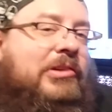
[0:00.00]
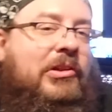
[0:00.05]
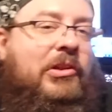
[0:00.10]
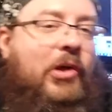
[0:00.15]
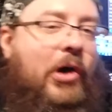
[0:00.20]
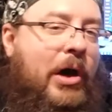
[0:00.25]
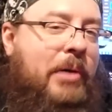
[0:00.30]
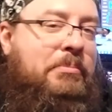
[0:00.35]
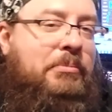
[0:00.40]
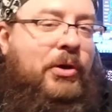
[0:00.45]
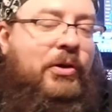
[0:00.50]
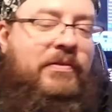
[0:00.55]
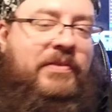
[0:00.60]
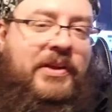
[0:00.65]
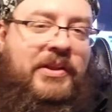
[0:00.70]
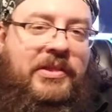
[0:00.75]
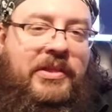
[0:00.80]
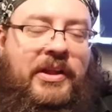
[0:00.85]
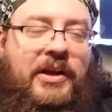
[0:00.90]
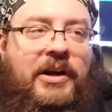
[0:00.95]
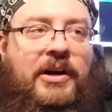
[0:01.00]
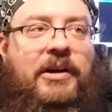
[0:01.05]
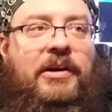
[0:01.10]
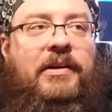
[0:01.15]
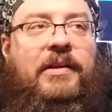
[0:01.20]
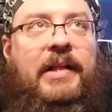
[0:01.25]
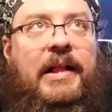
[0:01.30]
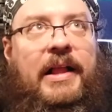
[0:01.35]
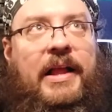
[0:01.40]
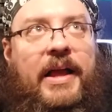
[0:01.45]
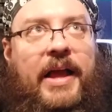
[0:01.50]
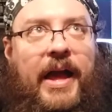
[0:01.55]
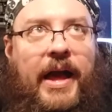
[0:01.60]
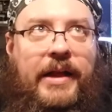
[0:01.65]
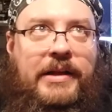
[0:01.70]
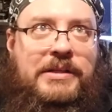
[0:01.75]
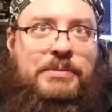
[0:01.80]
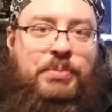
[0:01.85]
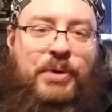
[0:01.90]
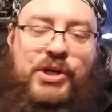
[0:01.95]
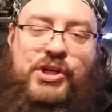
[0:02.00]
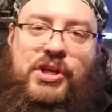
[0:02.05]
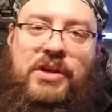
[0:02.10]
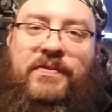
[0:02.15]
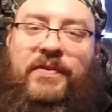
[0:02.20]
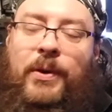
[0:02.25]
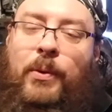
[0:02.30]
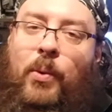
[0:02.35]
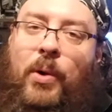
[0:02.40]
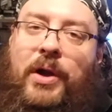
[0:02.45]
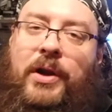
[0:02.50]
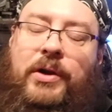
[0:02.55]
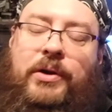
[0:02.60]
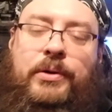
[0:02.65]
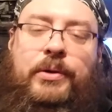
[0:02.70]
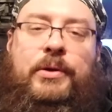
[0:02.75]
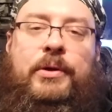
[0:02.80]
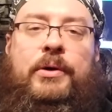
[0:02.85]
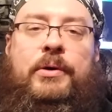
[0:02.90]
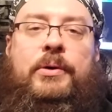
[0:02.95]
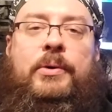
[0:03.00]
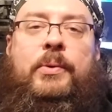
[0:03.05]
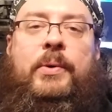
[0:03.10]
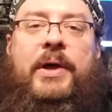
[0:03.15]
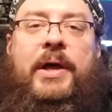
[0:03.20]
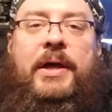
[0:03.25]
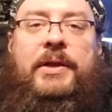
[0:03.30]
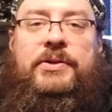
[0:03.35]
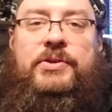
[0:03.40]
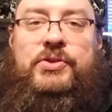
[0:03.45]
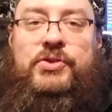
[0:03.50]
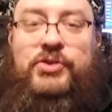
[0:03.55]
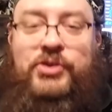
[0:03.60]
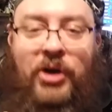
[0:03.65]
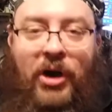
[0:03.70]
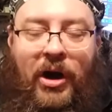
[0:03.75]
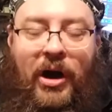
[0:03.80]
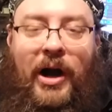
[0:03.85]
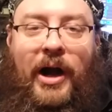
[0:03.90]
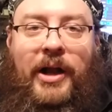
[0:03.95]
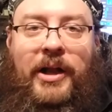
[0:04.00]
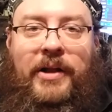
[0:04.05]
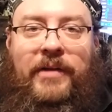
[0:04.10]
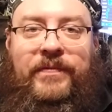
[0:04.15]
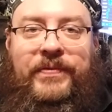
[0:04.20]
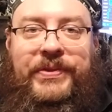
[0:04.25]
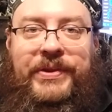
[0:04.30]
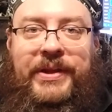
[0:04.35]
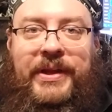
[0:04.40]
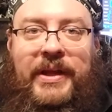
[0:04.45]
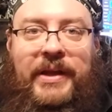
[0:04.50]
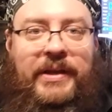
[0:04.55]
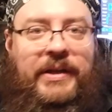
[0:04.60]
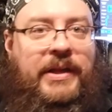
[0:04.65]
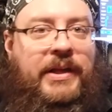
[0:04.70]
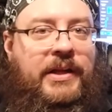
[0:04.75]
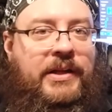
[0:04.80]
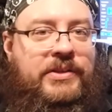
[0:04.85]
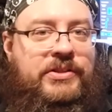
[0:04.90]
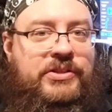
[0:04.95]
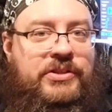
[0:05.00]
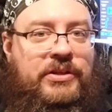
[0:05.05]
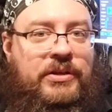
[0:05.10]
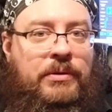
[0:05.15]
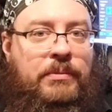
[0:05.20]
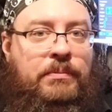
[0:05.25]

a lot moving there, and especially if I want it to go and talk, it needs